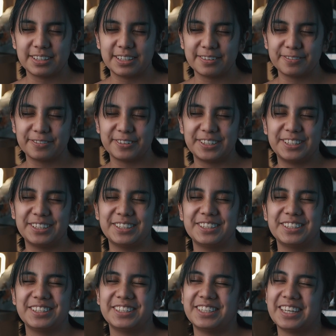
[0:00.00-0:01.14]
different
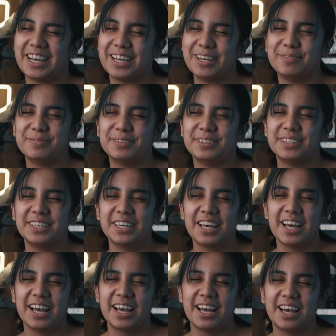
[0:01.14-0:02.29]
times.
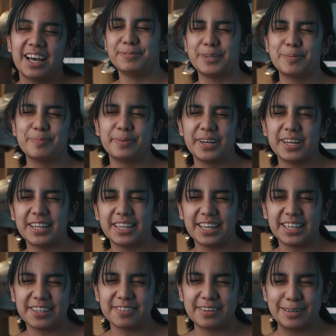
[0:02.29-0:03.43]
We pray that
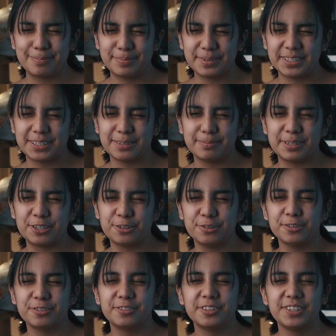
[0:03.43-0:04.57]
you help us to be
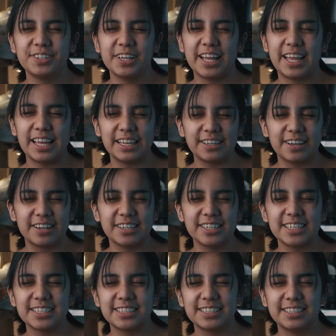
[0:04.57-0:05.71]
truthful and
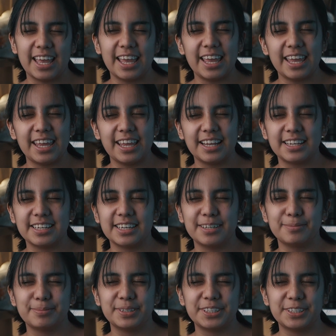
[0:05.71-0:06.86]
honest and
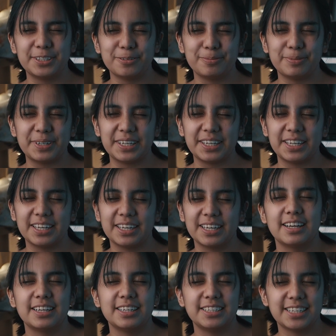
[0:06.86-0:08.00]
help us to be
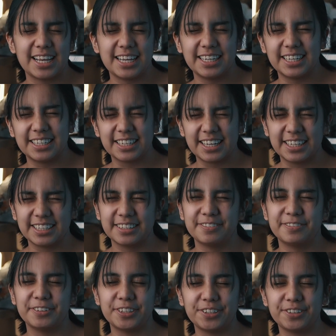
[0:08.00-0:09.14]
a shining light
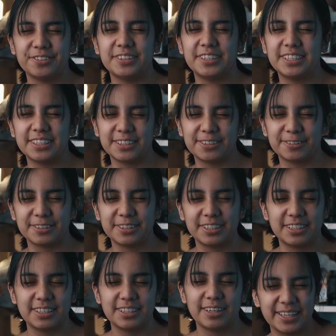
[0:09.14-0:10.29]
for you in this world.
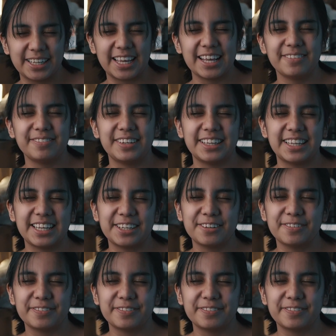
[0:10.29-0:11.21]
Again, we thank you